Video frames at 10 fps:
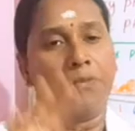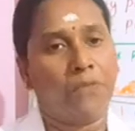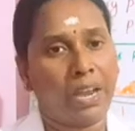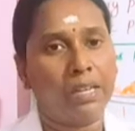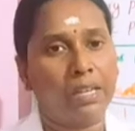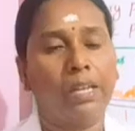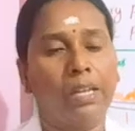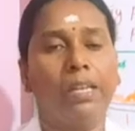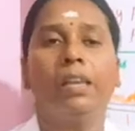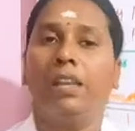
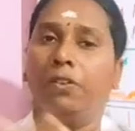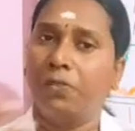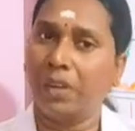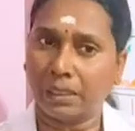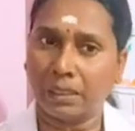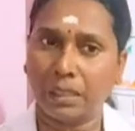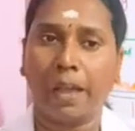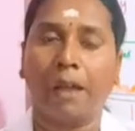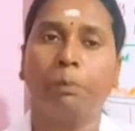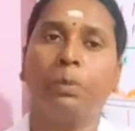finally, if nothing
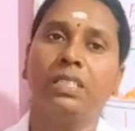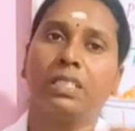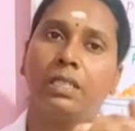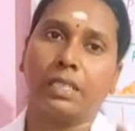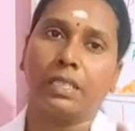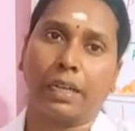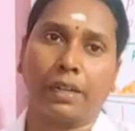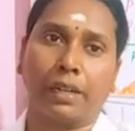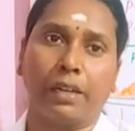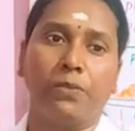happens in the
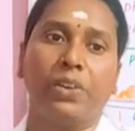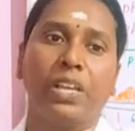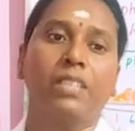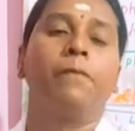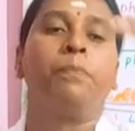secretory phase,